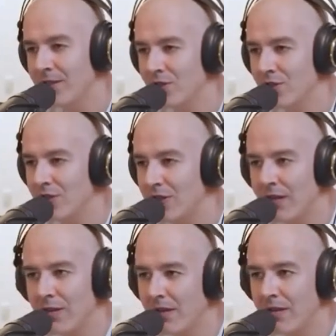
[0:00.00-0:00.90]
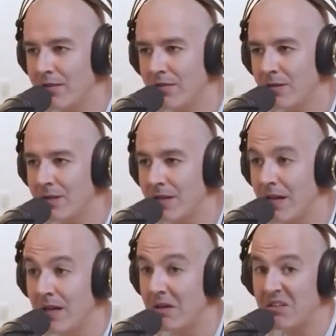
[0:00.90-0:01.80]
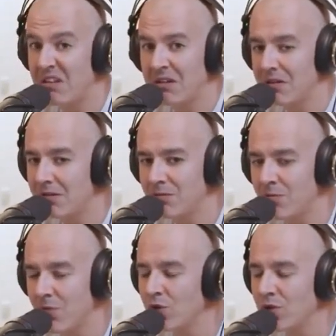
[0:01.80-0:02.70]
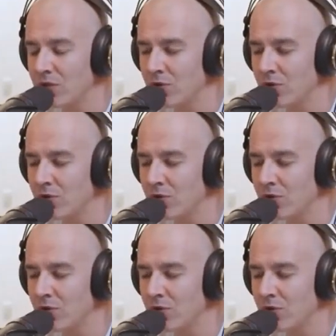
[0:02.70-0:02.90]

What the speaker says: That's just, I think most